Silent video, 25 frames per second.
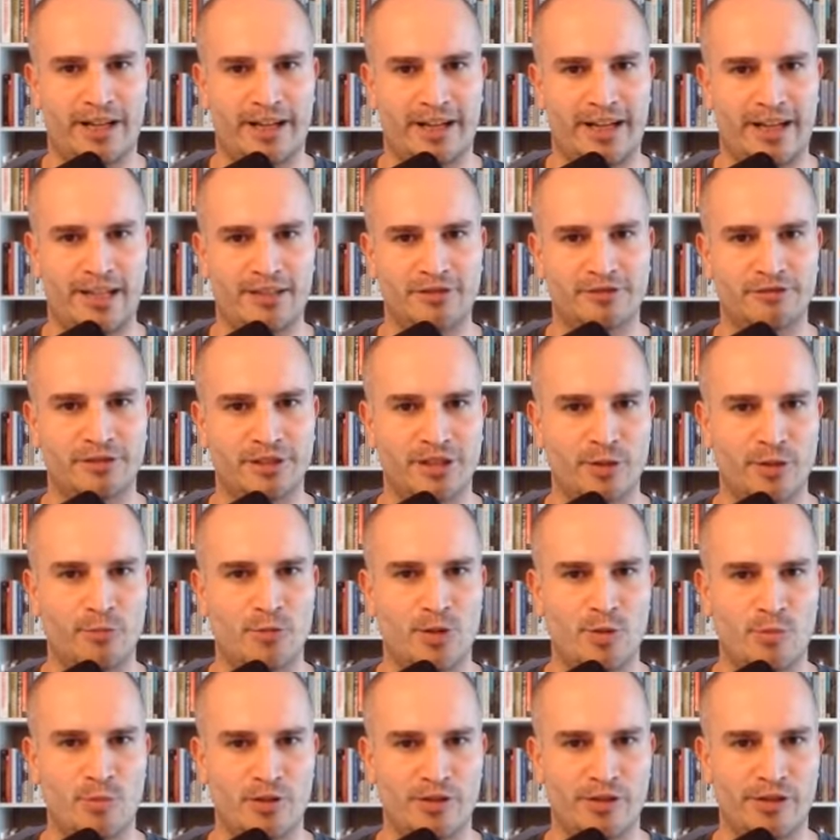have with the
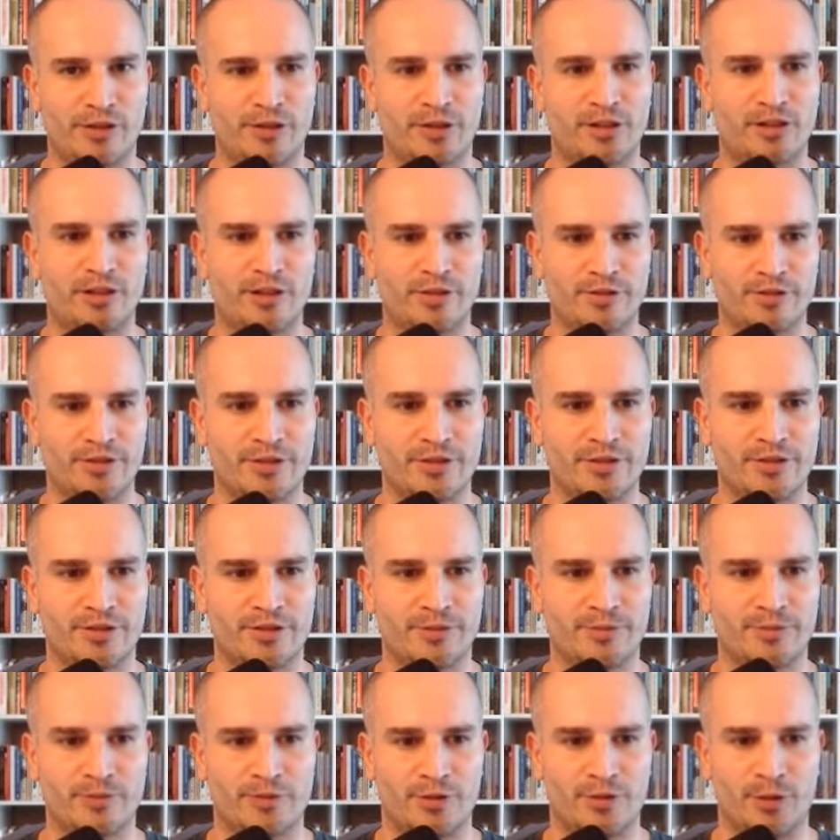people that yeah. are
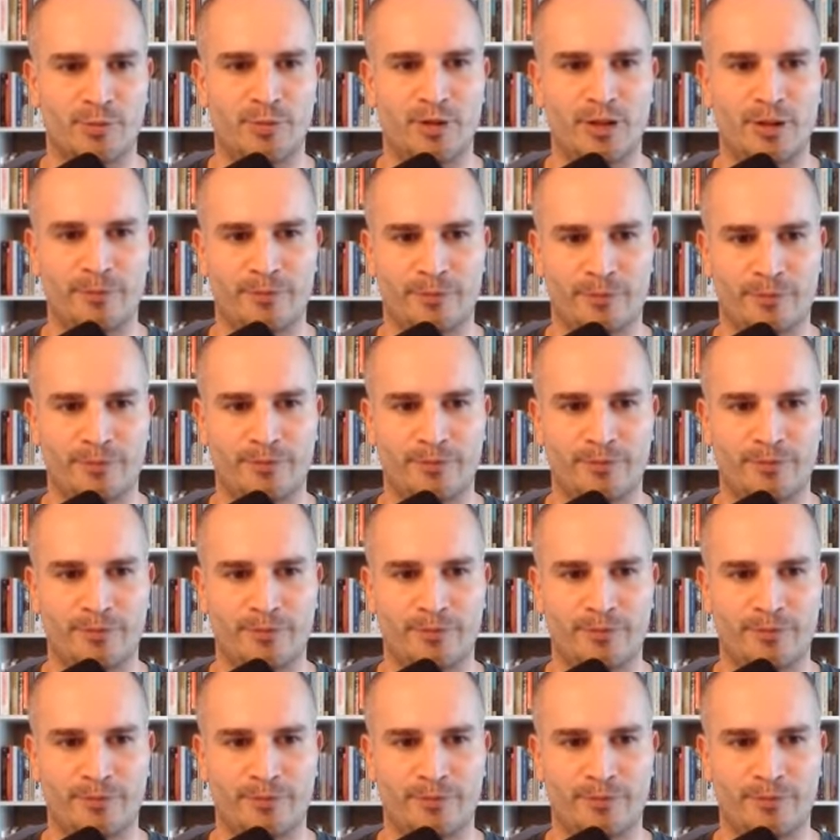closest to me. For